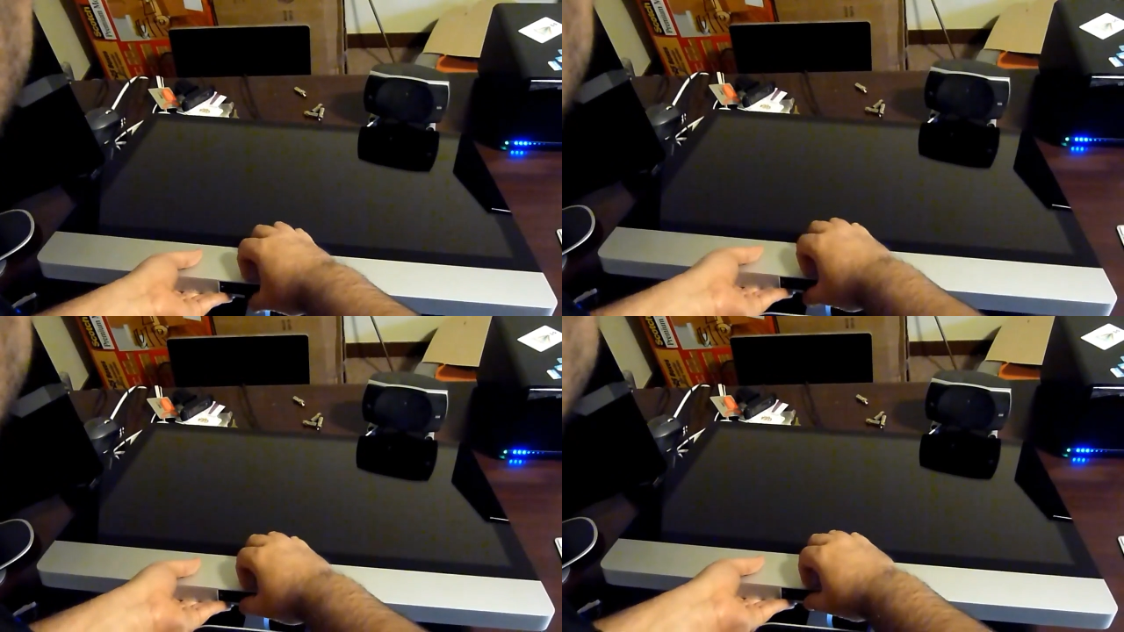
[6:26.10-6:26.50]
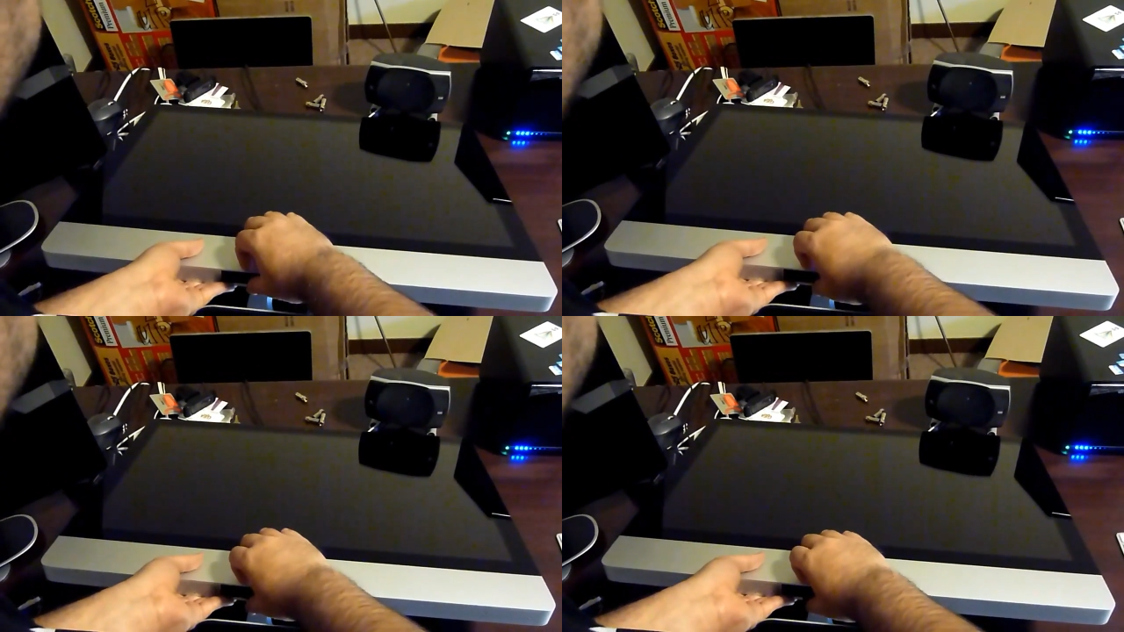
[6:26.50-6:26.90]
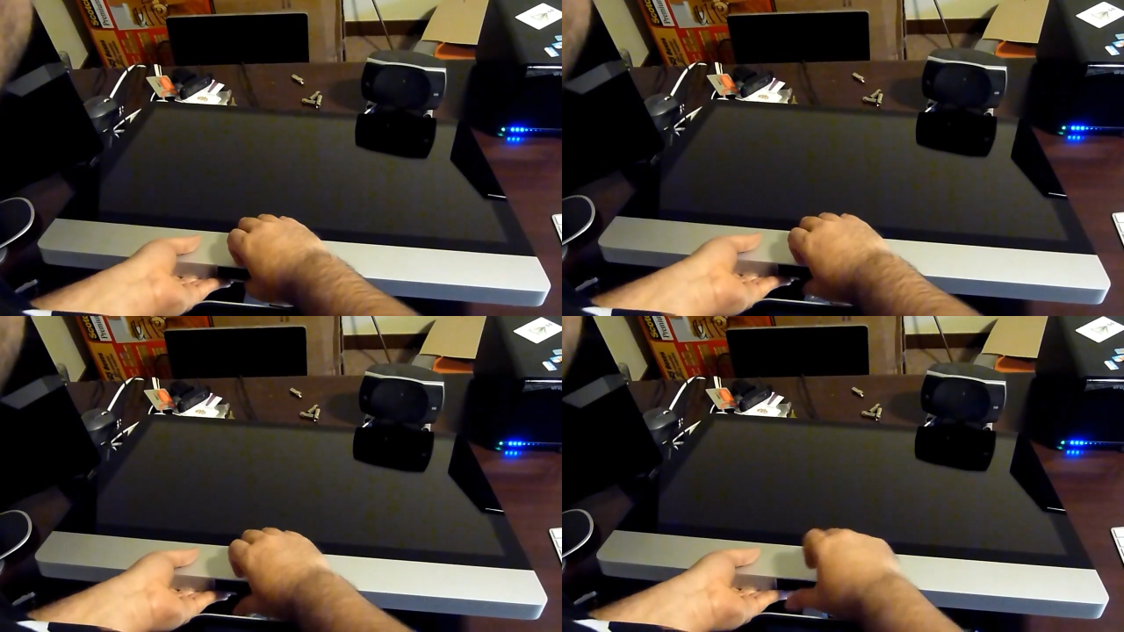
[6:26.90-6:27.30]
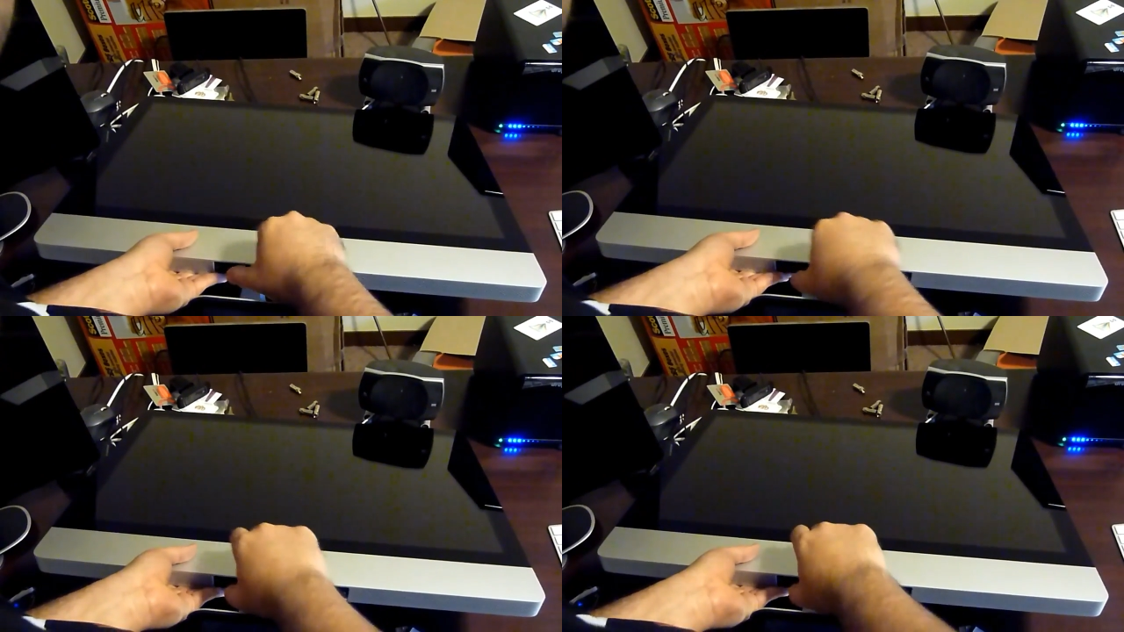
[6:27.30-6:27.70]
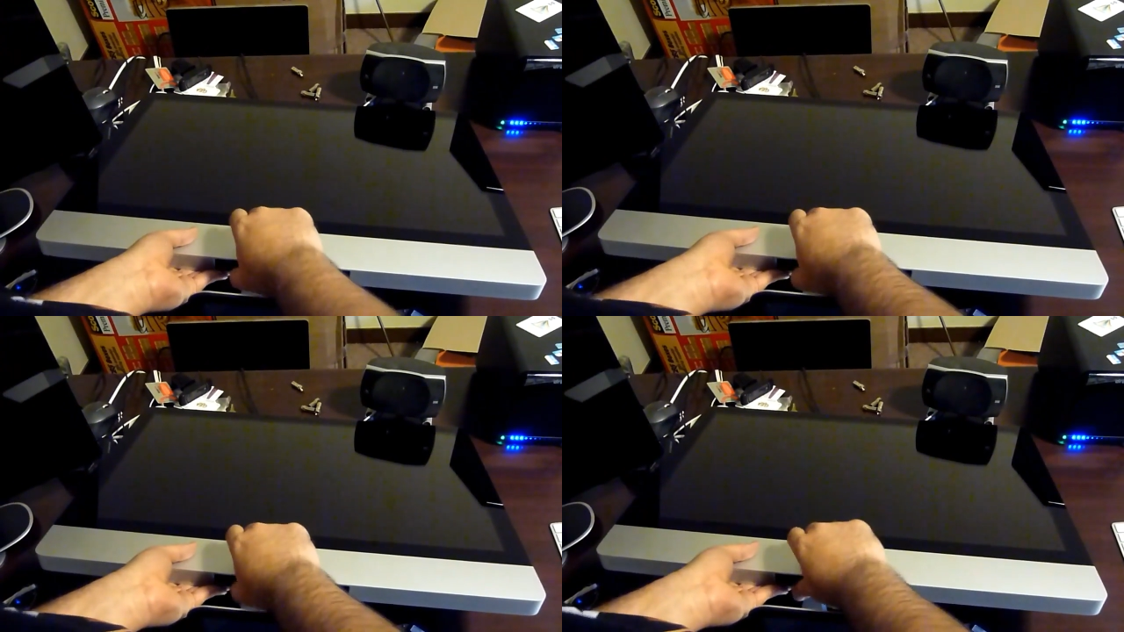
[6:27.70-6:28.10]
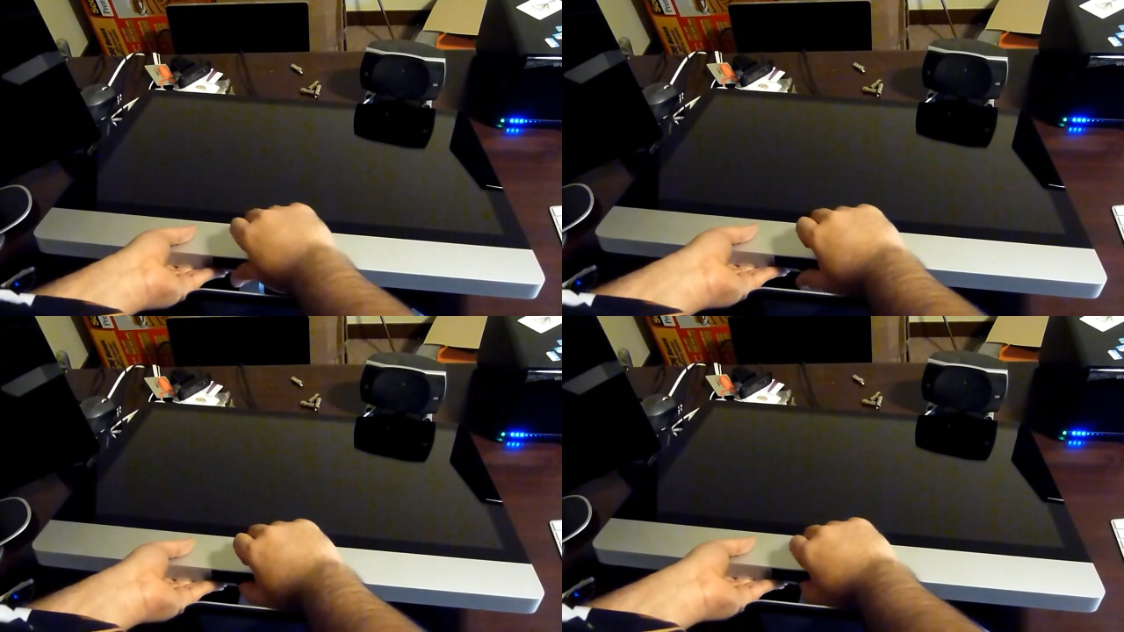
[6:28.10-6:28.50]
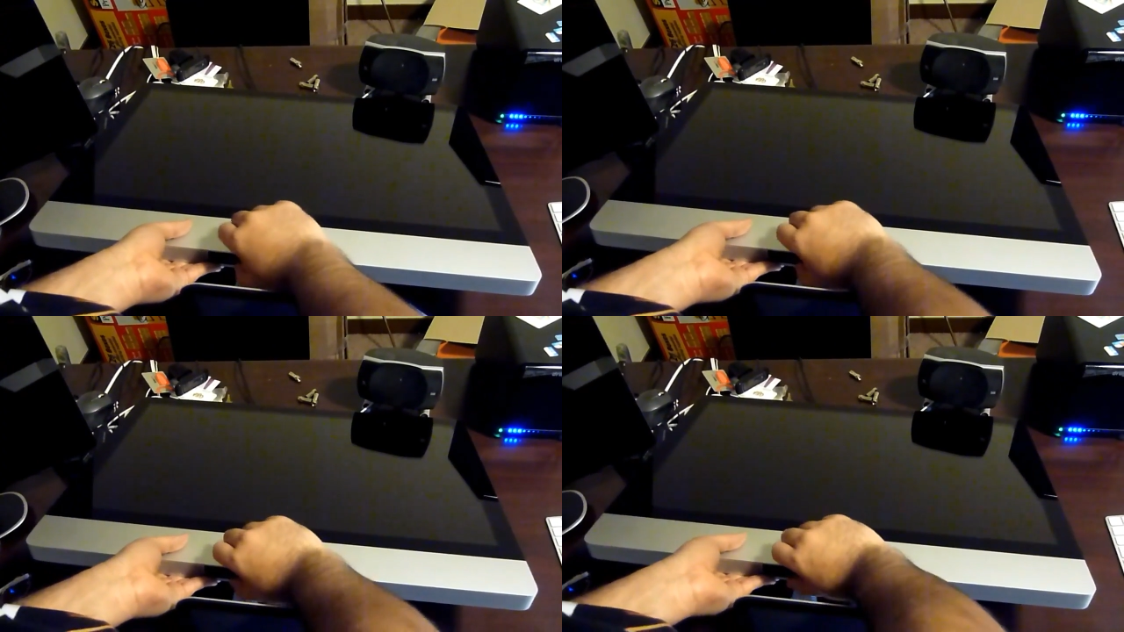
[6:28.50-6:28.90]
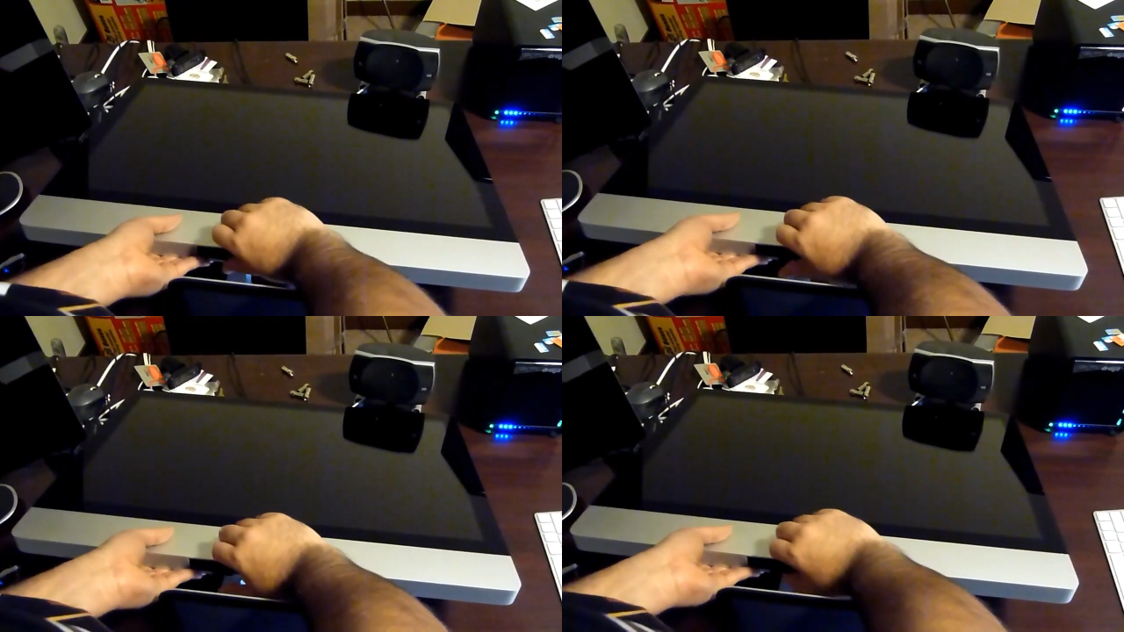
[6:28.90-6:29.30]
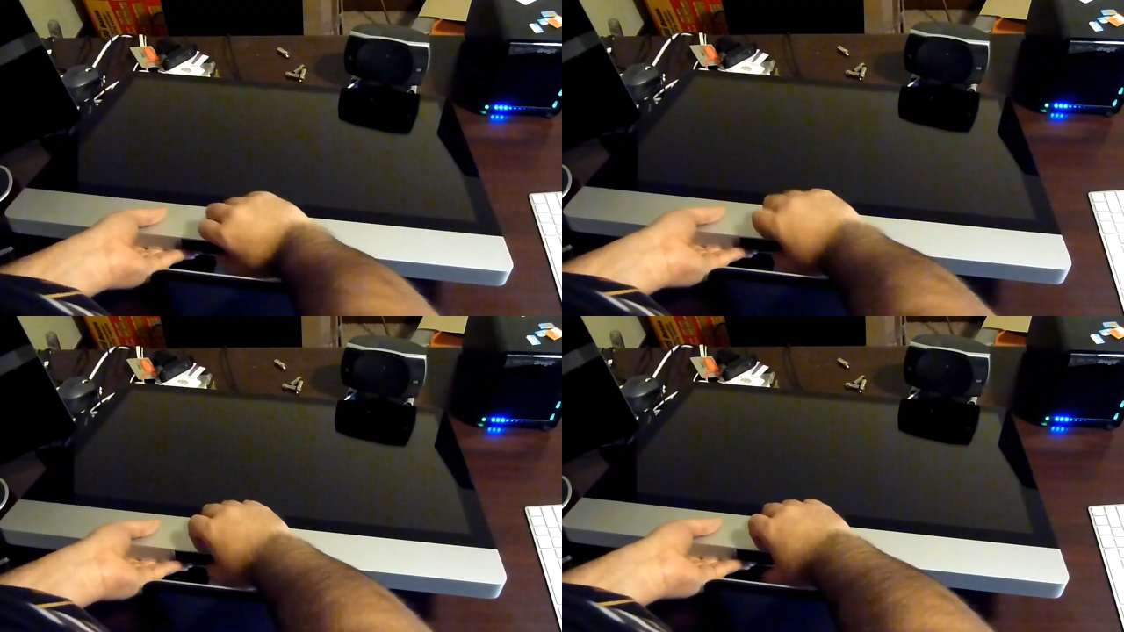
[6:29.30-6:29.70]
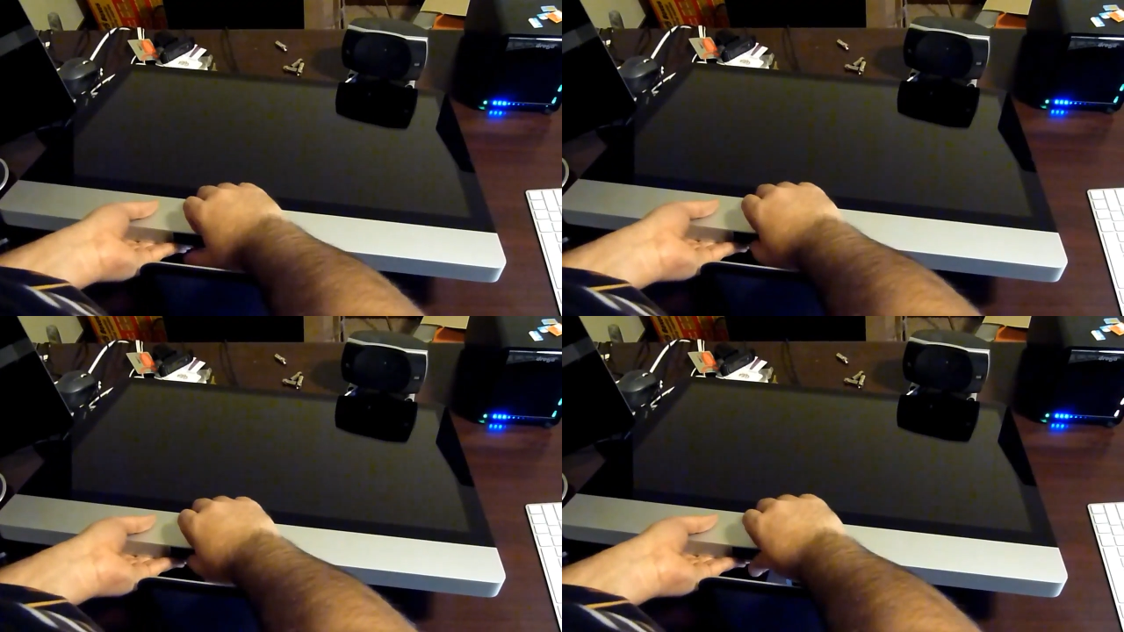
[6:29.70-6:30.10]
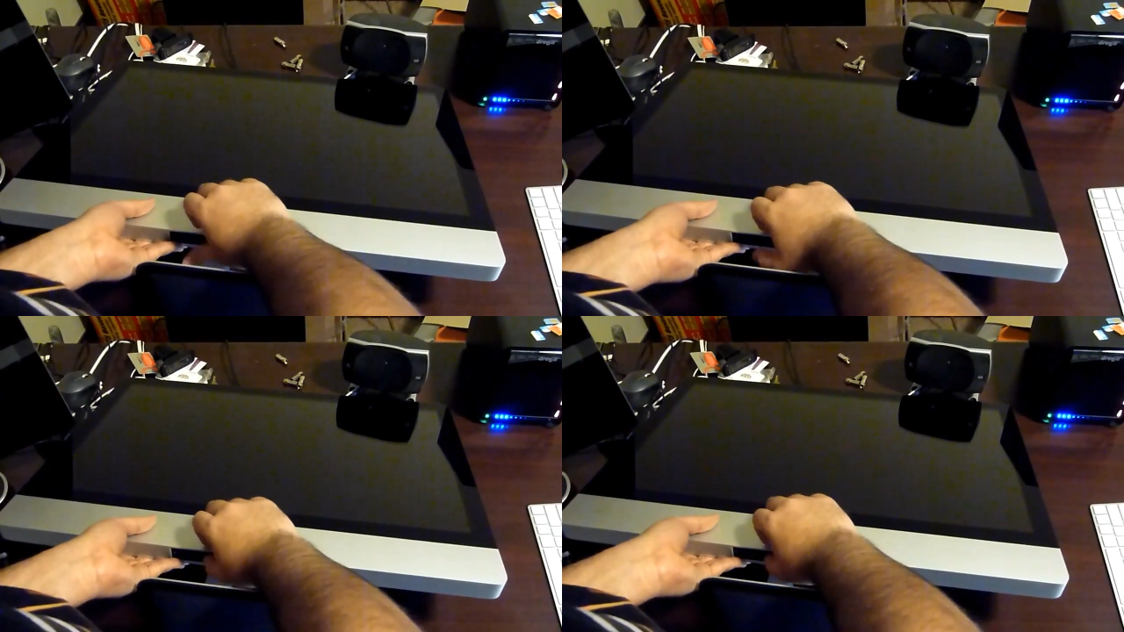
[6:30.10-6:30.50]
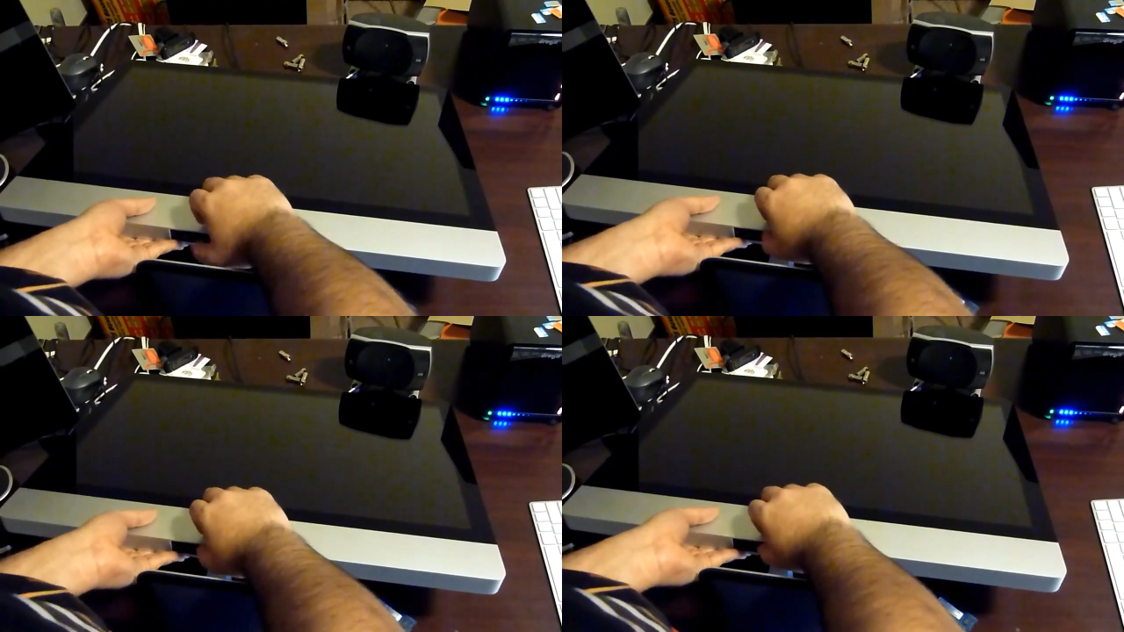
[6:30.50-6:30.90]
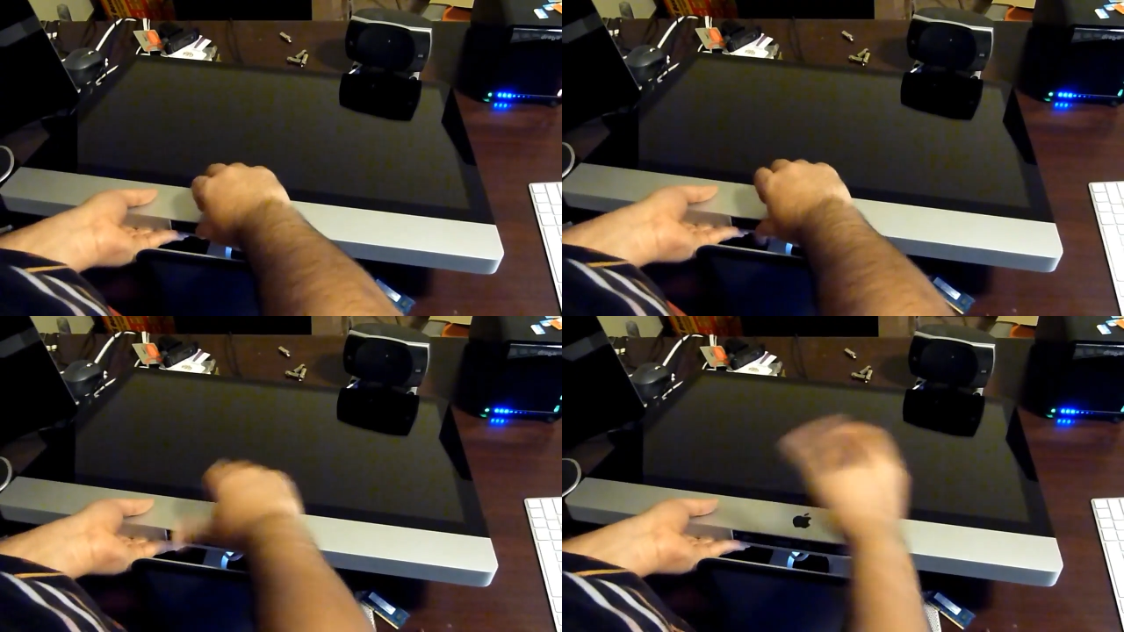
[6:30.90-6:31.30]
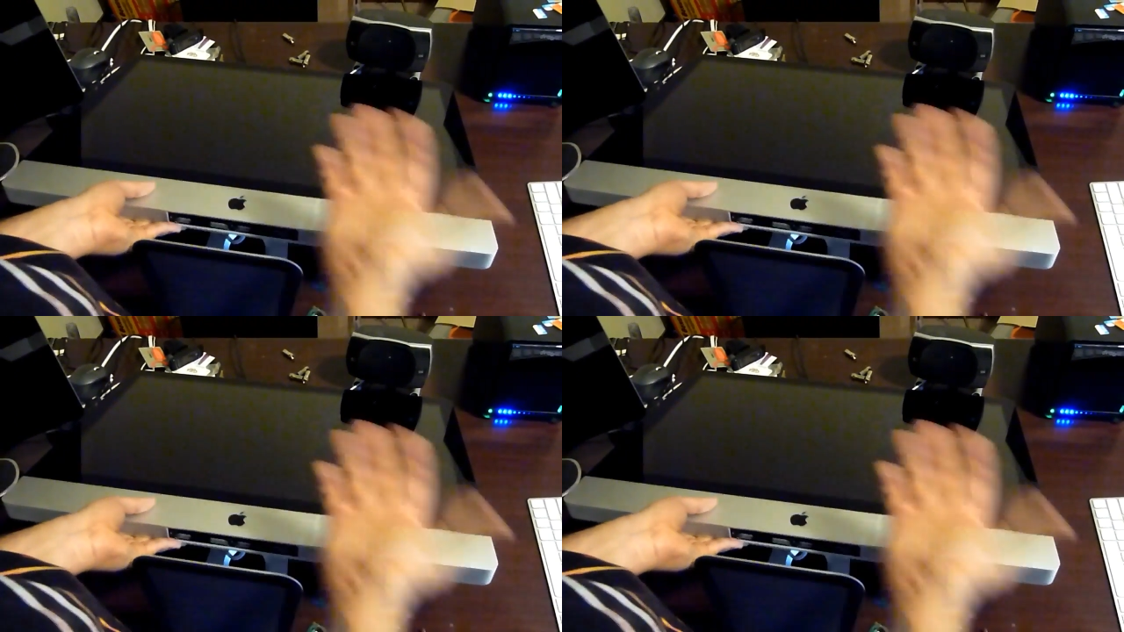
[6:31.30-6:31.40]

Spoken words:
(no speaker visible)